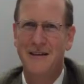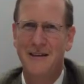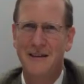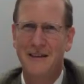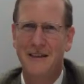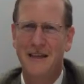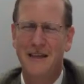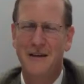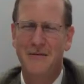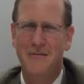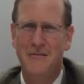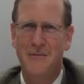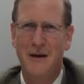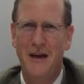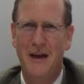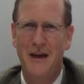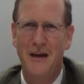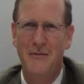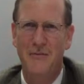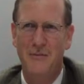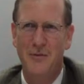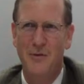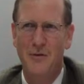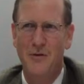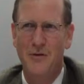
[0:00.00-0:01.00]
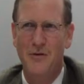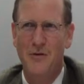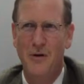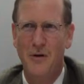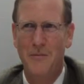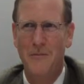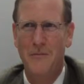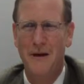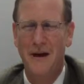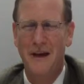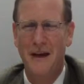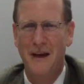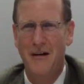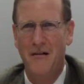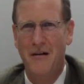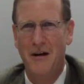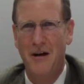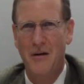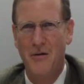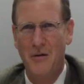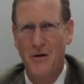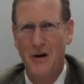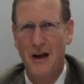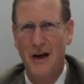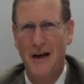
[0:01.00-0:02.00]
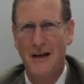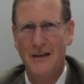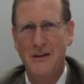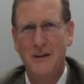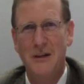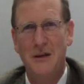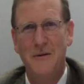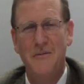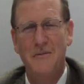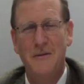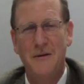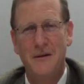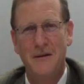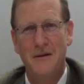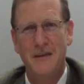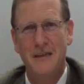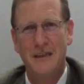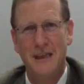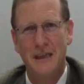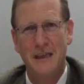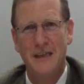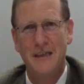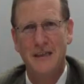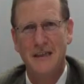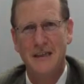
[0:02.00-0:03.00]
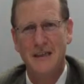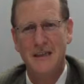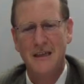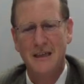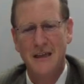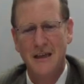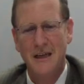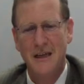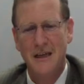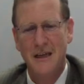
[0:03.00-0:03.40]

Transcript: It's in a book called Be'er HaGolah, chapter 6.